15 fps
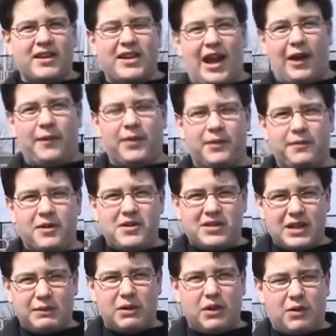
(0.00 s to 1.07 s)
Now, the first
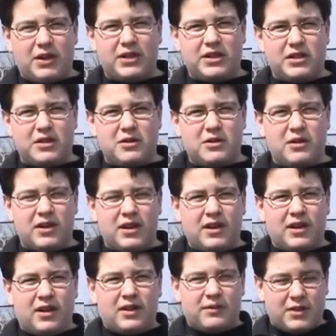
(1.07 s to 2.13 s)
thing we're going to do,
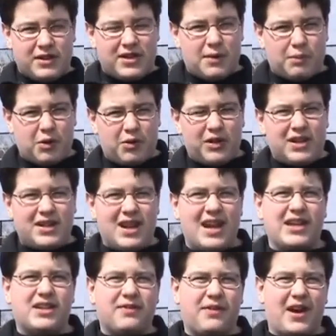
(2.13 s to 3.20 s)
first step we're going to
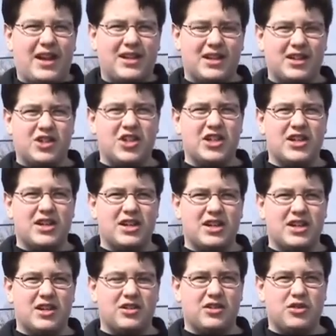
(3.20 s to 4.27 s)
take to find G
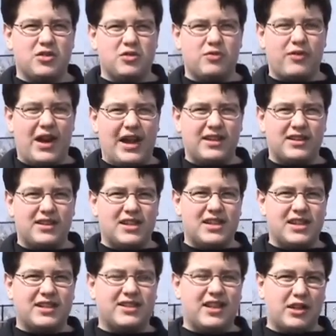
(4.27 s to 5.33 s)
is to find the
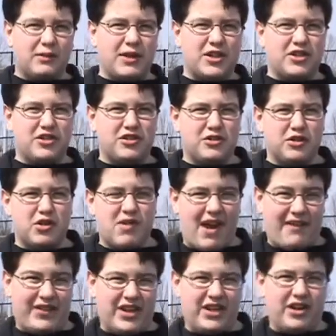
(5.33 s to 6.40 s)
acceleration due to
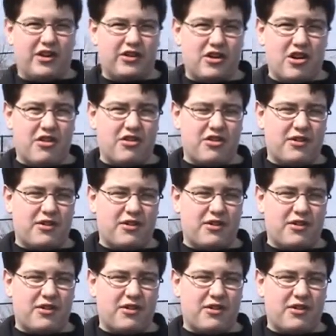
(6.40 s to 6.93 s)
gravity on Earth.